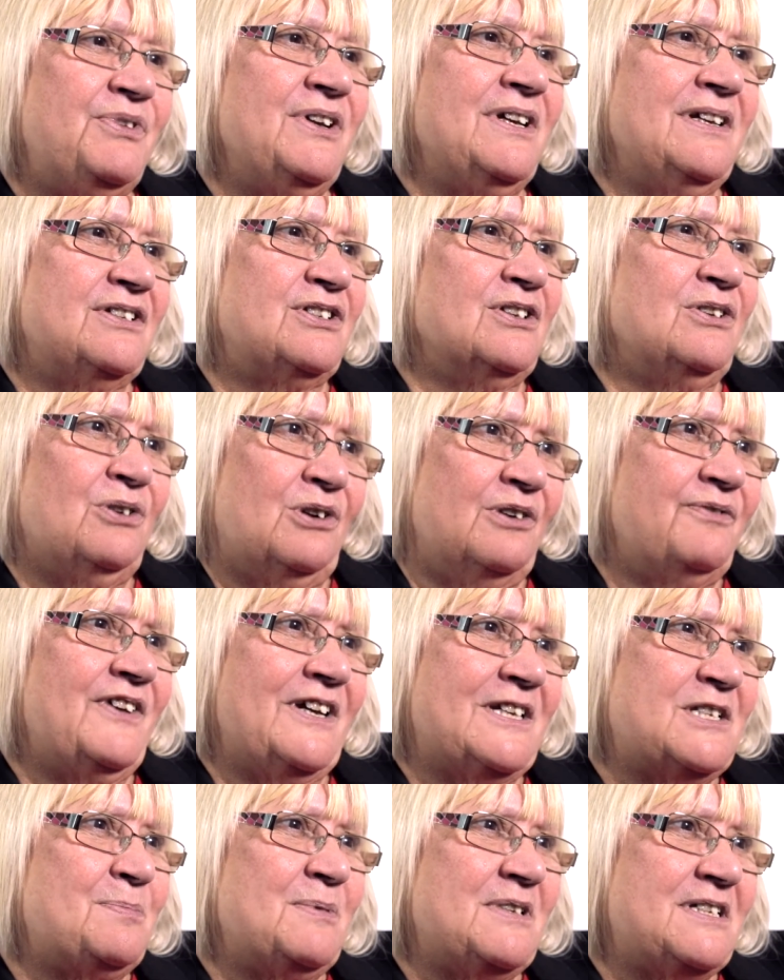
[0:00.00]
brings a lot of
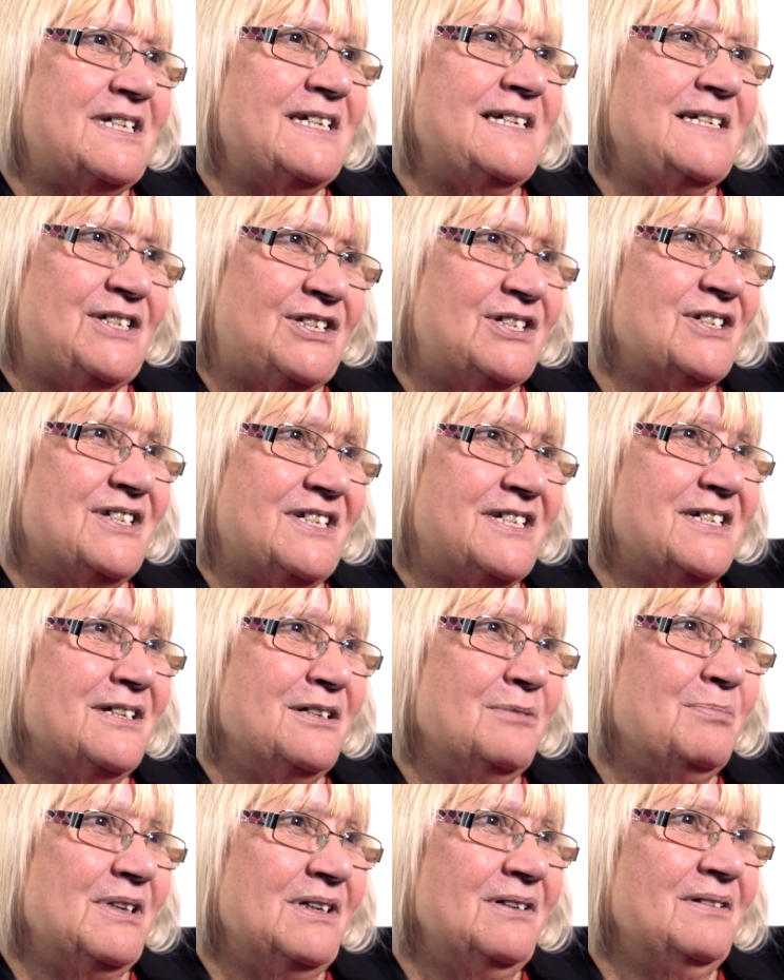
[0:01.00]
expertise to the
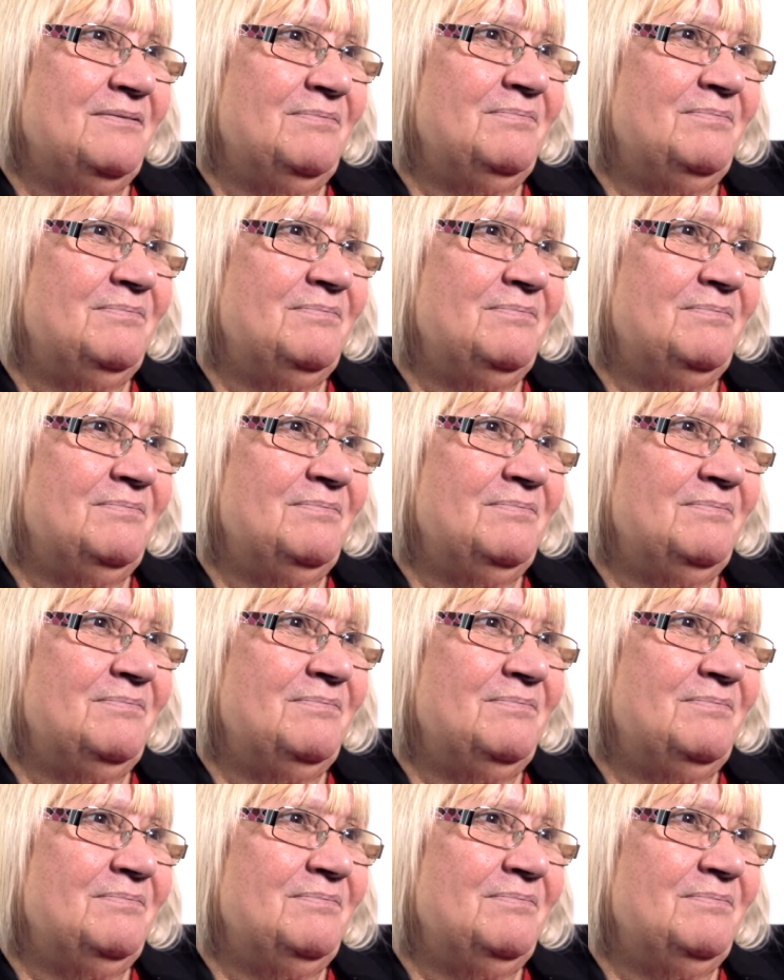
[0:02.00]
table.